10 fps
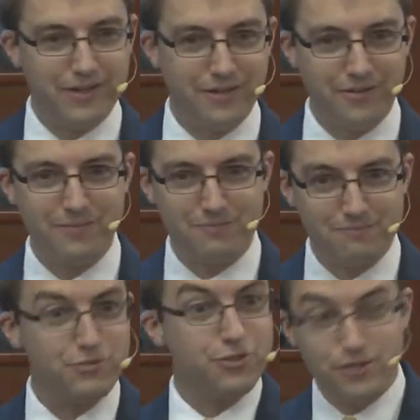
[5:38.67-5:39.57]
Uh,
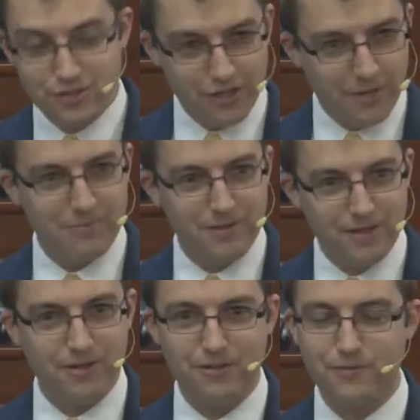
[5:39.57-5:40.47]
should have stopped
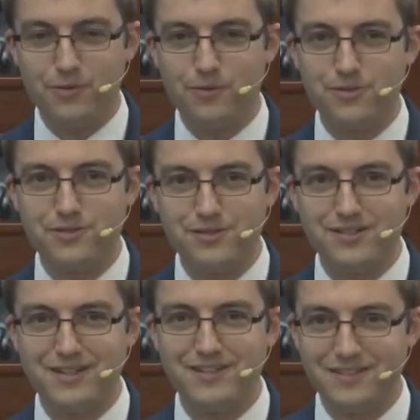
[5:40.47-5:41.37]
there, of course,
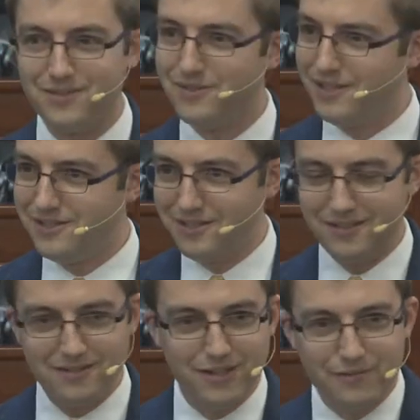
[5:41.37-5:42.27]
and, and you know, they
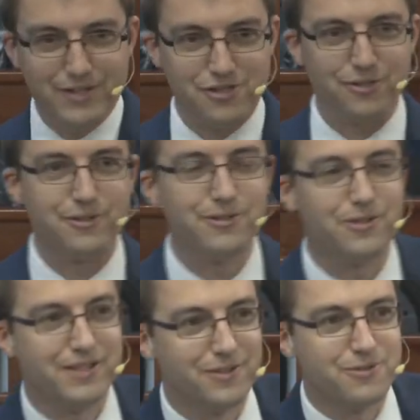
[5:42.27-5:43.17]
did love each other
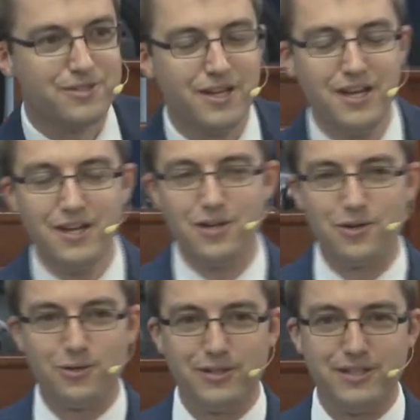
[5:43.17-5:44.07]
during those
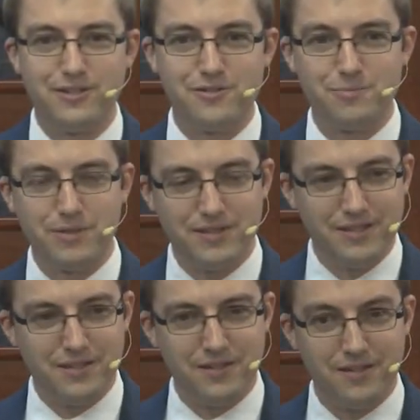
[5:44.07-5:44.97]
early years, but
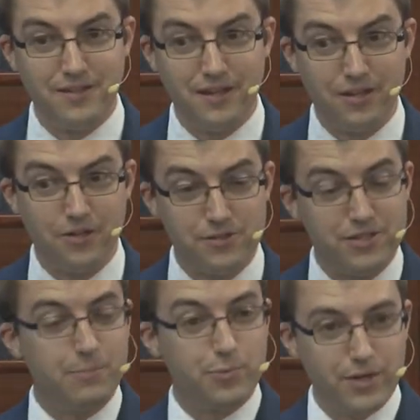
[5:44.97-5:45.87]
then they are
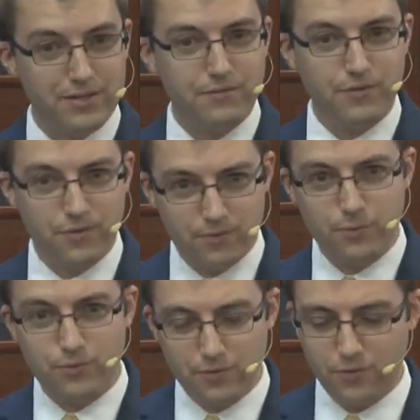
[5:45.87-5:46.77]
separated for
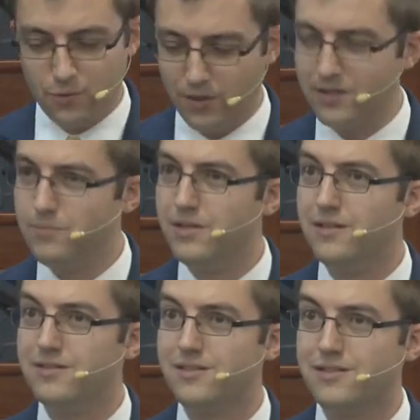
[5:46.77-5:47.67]
quite a
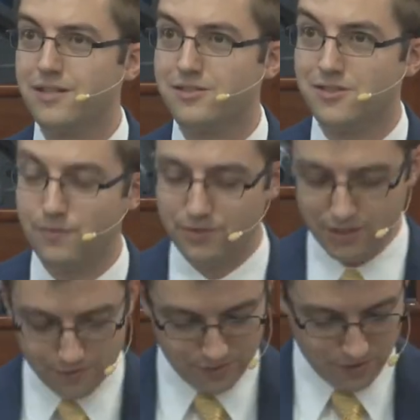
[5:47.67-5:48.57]
bit as the next several
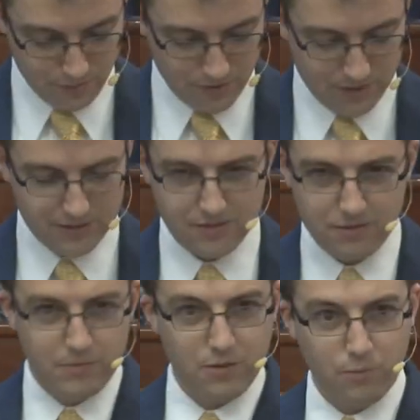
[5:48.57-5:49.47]
years go on. It's
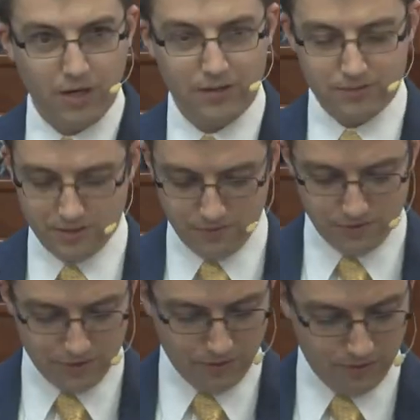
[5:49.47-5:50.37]
going to be a while till
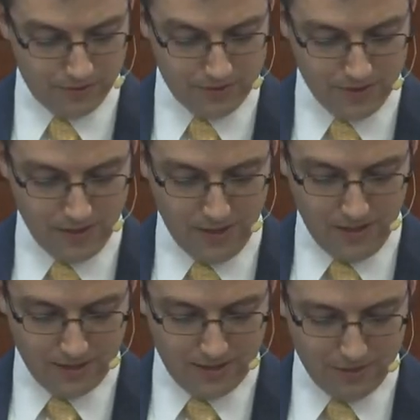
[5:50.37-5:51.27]
Saul is
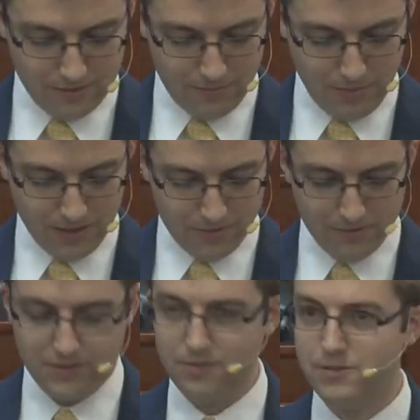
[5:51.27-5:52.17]
killed in
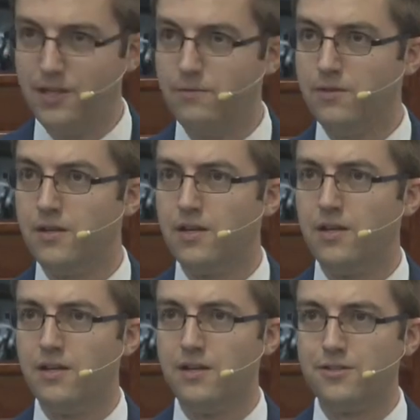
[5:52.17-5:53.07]
battle, until David
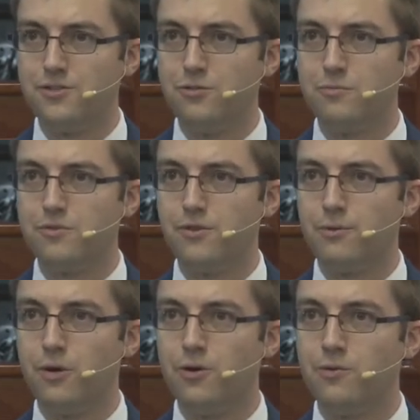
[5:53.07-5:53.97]
assumes the
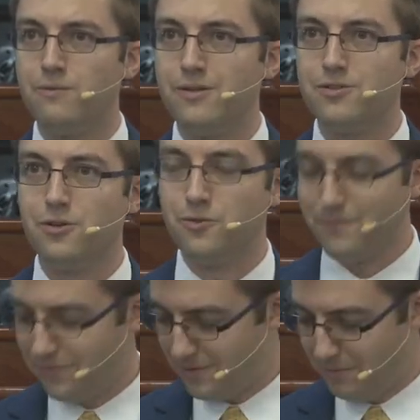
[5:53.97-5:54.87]
throne.
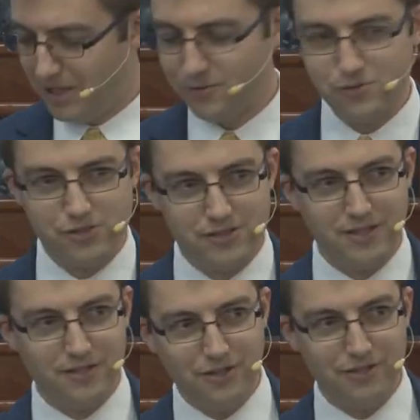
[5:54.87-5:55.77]
So Michal, she's
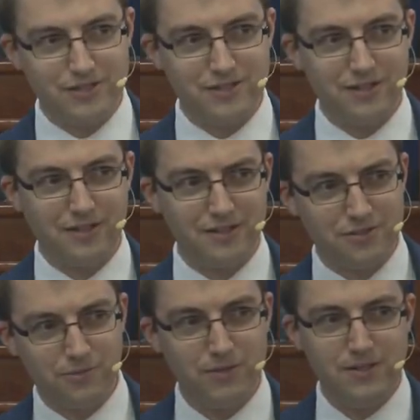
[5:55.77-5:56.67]
kind of on the sideline.
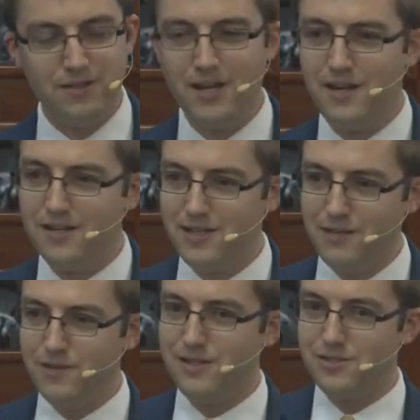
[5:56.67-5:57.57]
So then
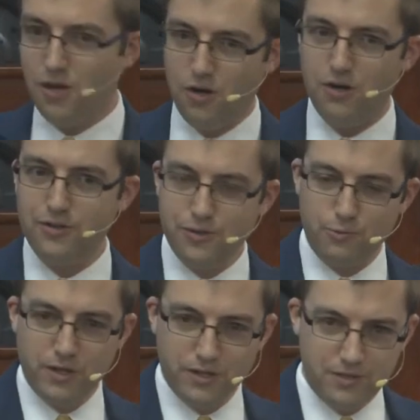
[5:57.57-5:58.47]
David is on the
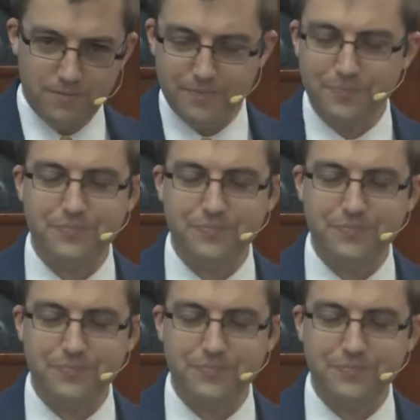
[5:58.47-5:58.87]
run.